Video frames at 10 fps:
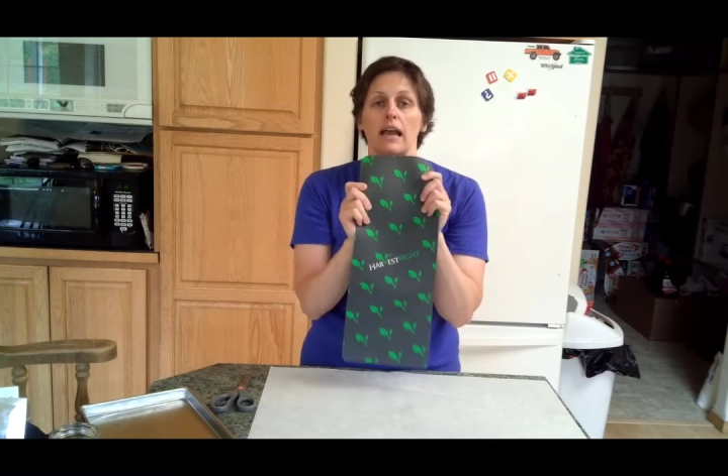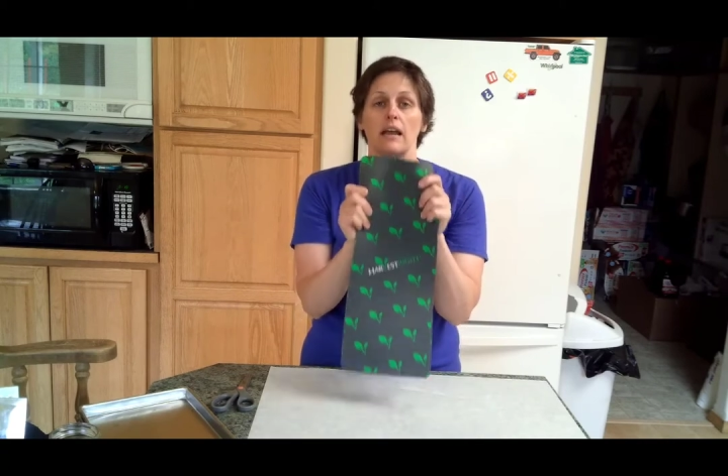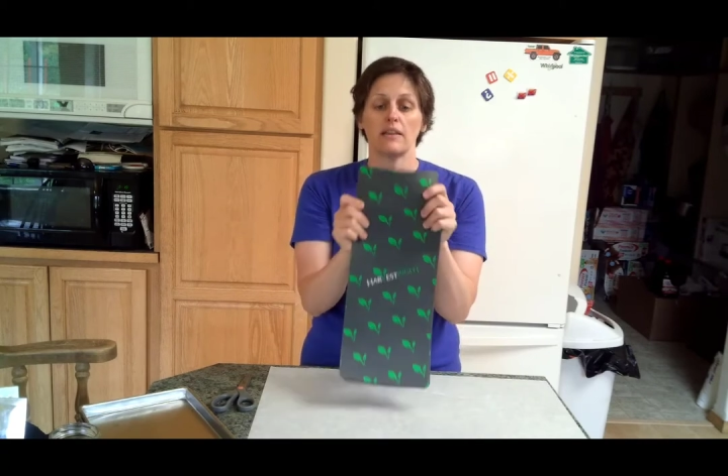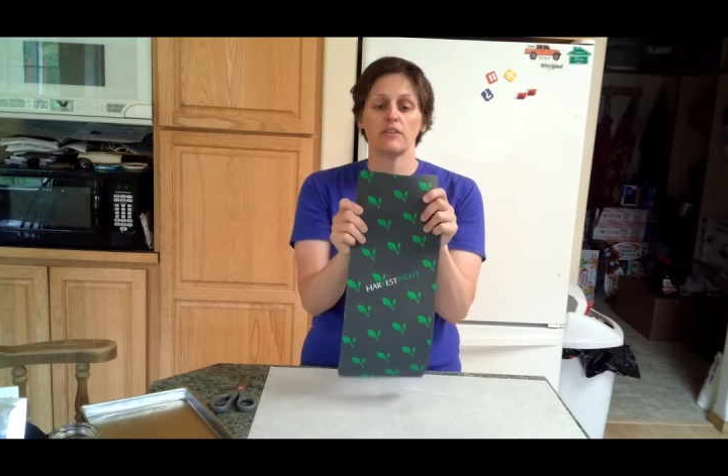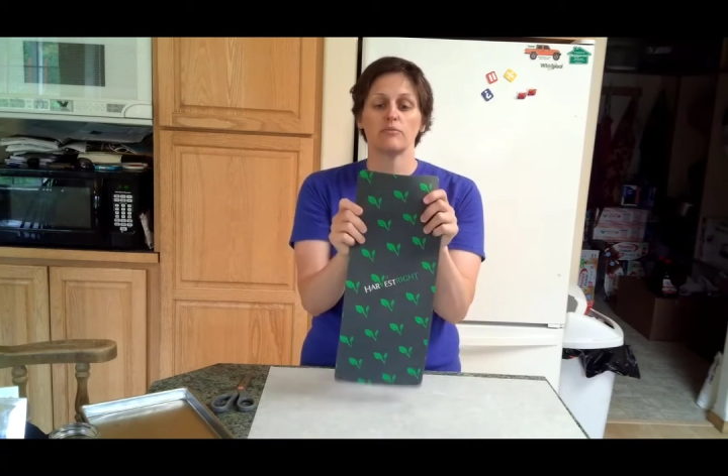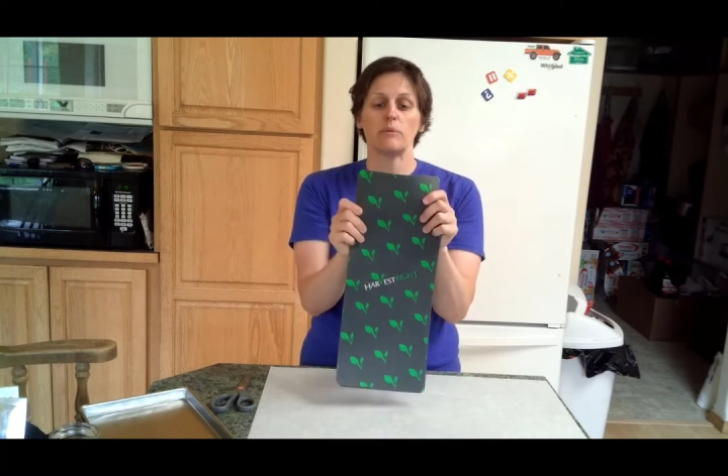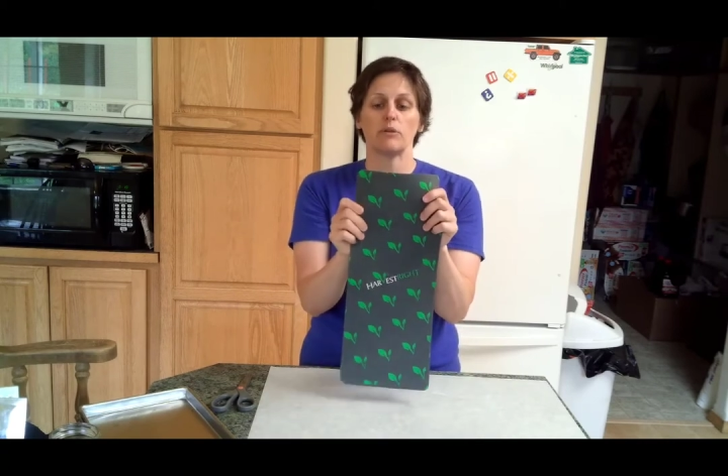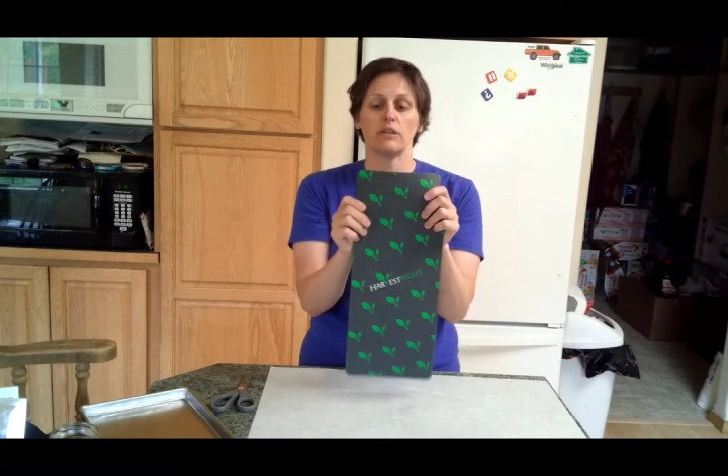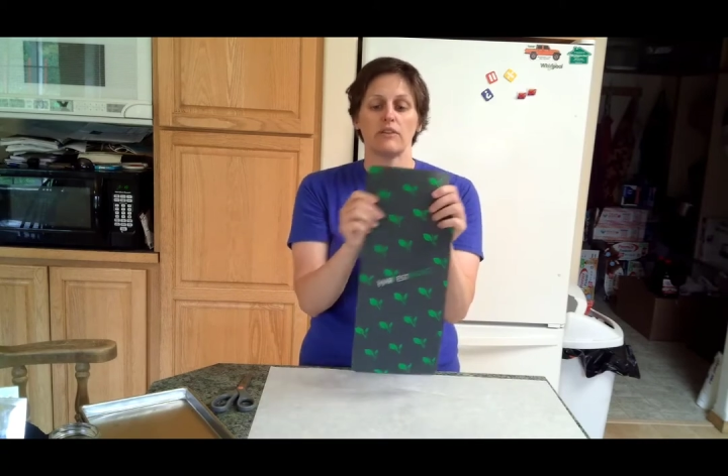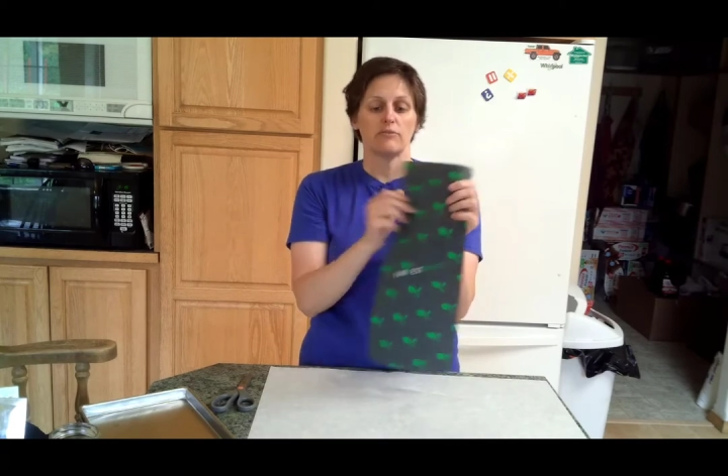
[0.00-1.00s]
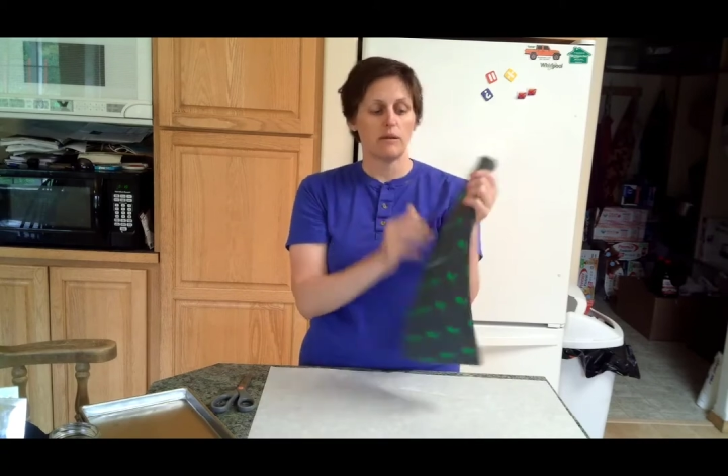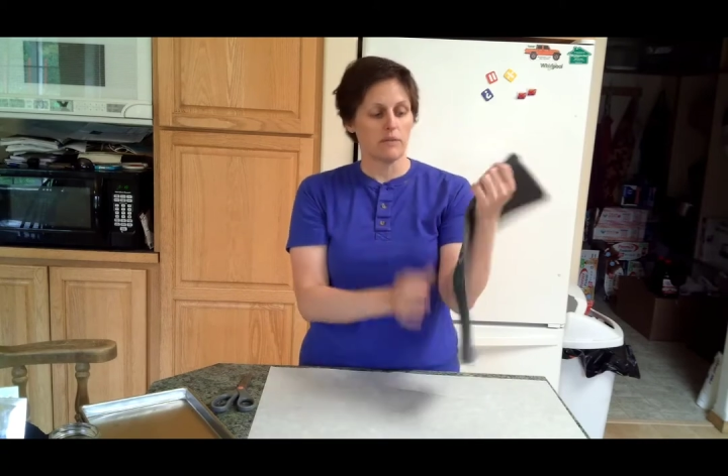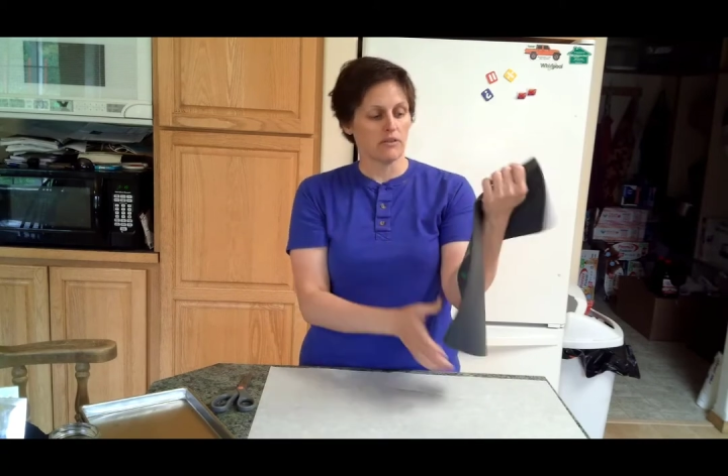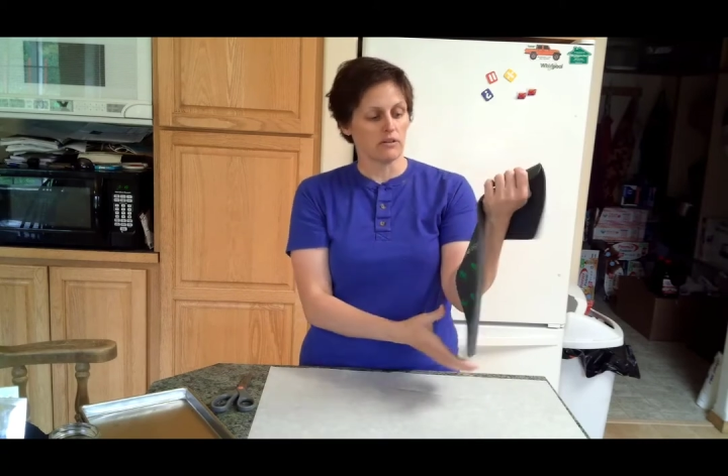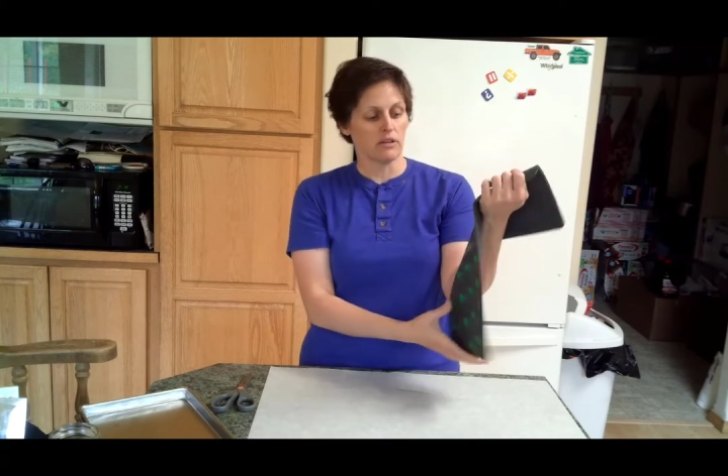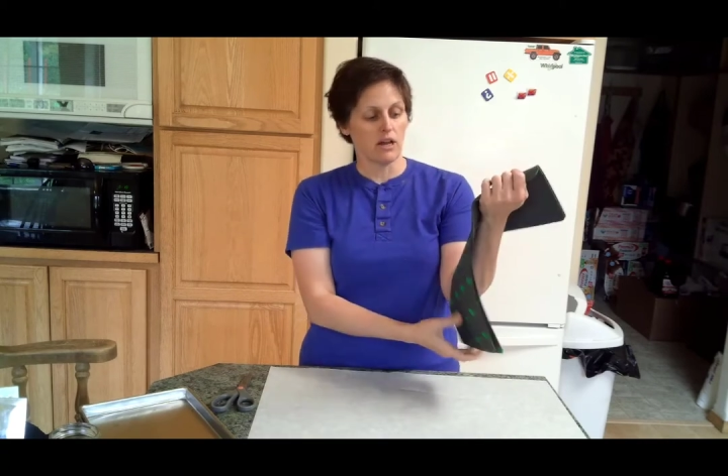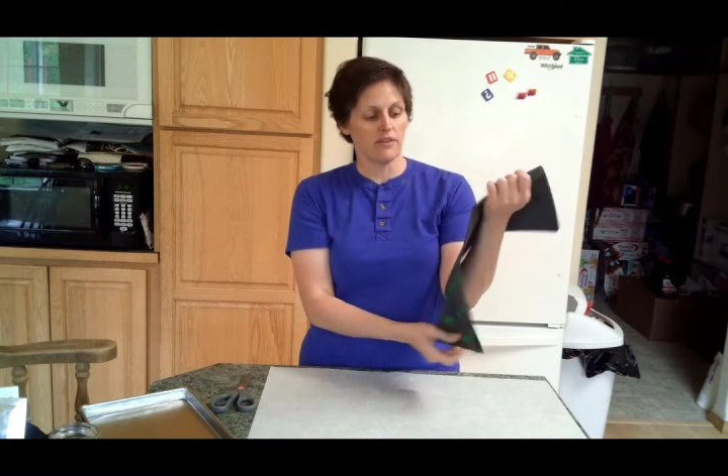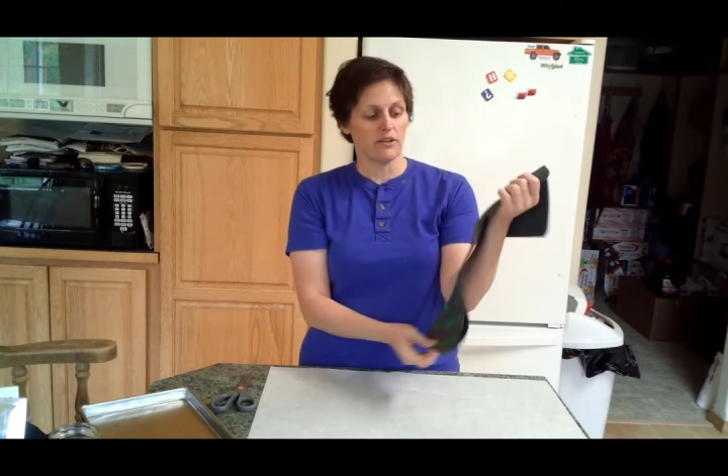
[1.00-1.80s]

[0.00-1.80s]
I got these for my birthday from my mother-in-law.